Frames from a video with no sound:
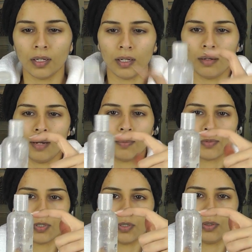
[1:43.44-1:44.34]

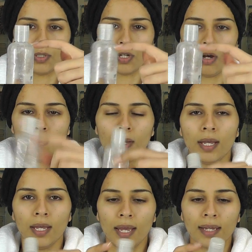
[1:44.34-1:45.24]
up to the top.
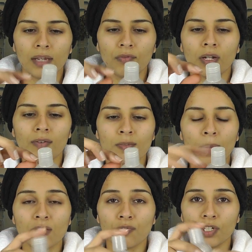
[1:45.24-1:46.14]
Give enough
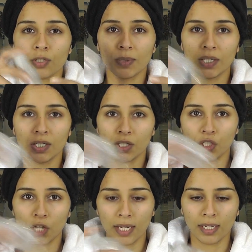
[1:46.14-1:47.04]
space for it to be
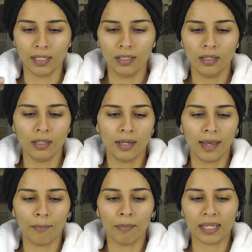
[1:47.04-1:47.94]
shaken
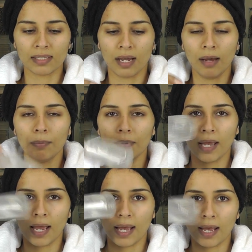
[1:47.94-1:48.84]
and mixed up,
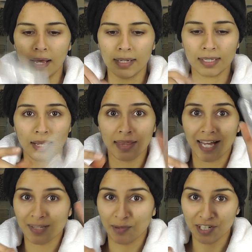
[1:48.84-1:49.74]
and
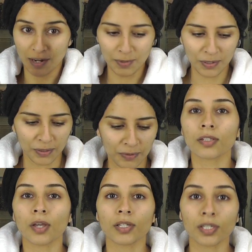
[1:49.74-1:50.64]
that's my shampoo.
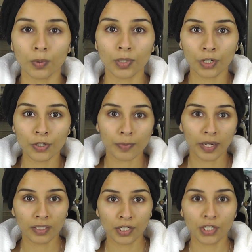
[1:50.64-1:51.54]
So I still want to use
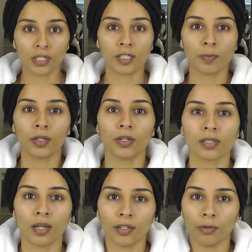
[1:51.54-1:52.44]
my conditioners
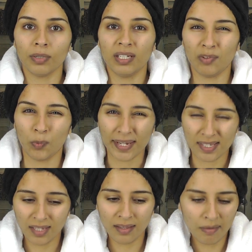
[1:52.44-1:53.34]
because I don't believe in
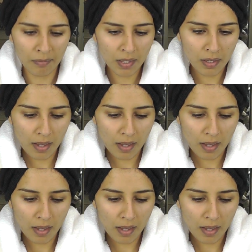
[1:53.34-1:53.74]
wasting them.